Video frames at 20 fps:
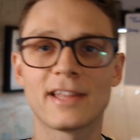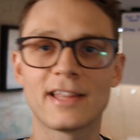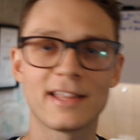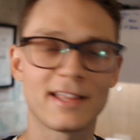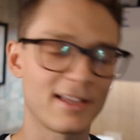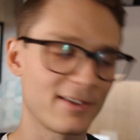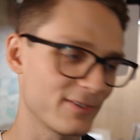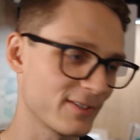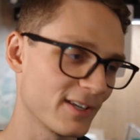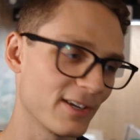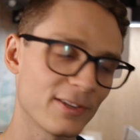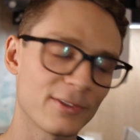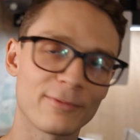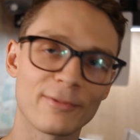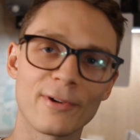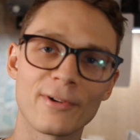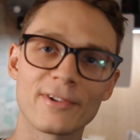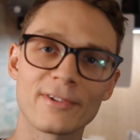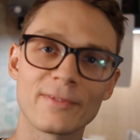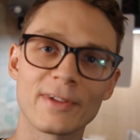I was going to
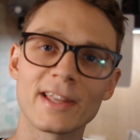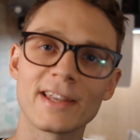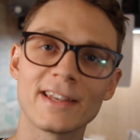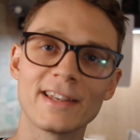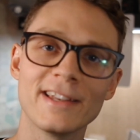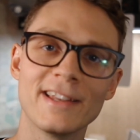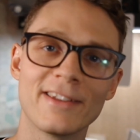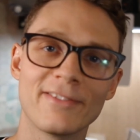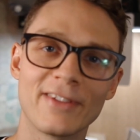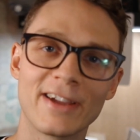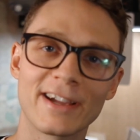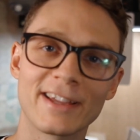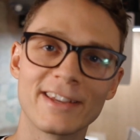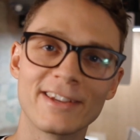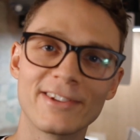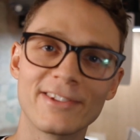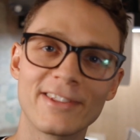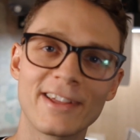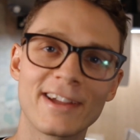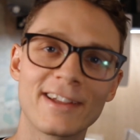throw it, but I'm not going
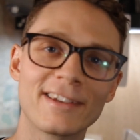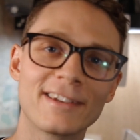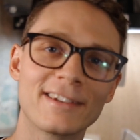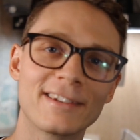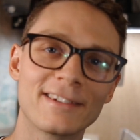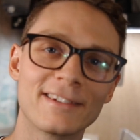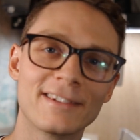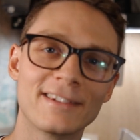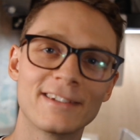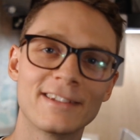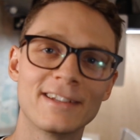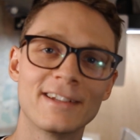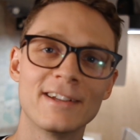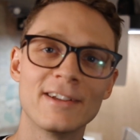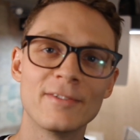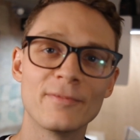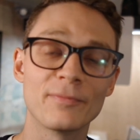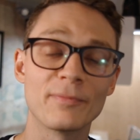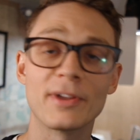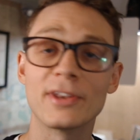to do that.
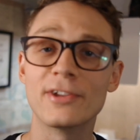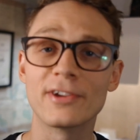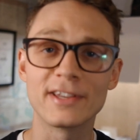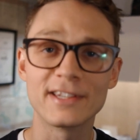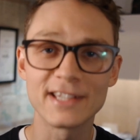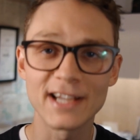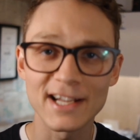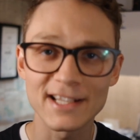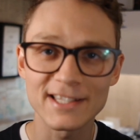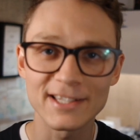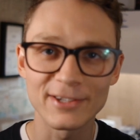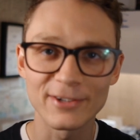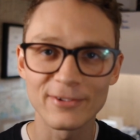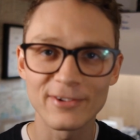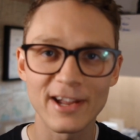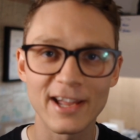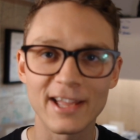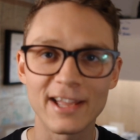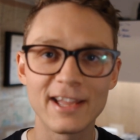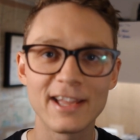But you could toss it
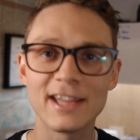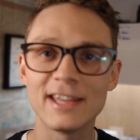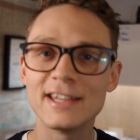away. It